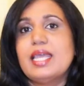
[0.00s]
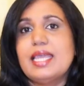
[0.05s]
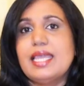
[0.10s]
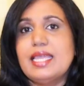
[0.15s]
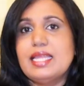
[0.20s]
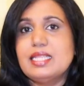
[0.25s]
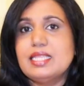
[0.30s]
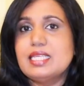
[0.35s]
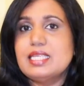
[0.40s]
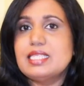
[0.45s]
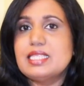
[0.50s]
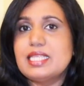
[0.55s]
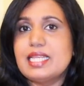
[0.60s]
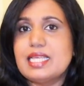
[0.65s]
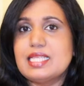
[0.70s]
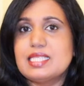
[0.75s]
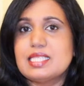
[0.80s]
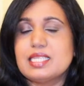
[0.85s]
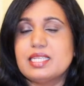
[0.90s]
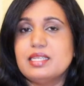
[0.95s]
In this
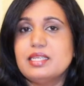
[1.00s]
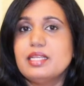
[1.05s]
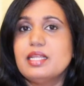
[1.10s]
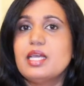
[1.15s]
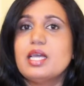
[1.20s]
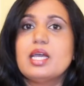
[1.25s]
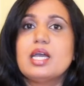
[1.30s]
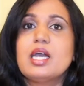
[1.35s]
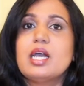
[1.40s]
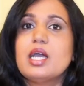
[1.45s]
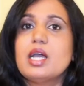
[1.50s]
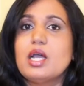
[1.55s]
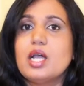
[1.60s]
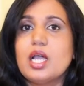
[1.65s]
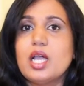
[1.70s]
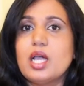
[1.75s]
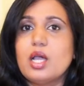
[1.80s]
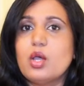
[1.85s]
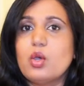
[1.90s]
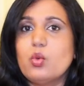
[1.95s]
lesson,
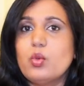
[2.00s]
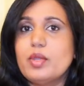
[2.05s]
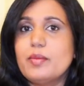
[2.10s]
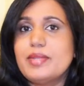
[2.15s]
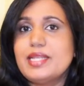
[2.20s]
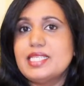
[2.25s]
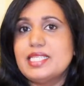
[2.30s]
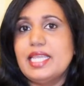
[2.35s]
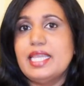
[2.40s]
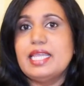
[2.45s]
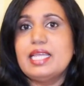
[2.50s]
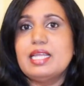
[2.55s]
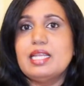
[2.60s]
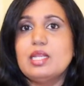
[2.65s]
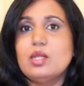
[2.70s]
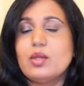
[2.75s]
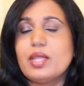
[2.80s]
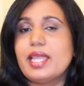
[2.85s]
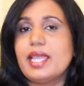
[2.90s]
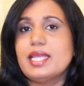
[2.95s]
we will take a
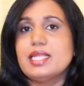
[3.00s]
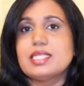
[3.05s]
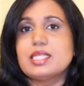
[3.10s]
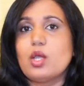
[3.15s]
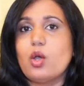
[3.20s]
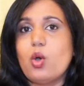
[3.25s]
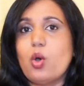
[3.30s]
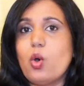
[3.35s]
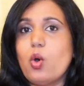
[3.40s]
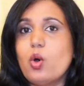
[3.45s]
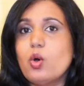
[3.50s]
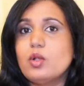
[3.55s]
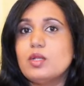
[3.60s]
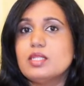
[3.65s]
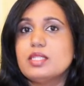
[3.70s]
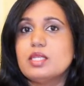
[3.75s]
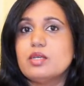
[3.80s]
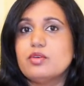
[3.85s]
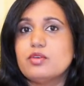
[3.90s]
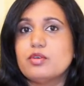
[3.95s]
look at all
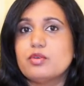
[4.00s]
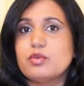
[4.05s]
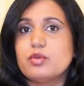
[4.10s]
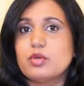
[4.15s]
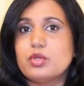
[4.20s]
the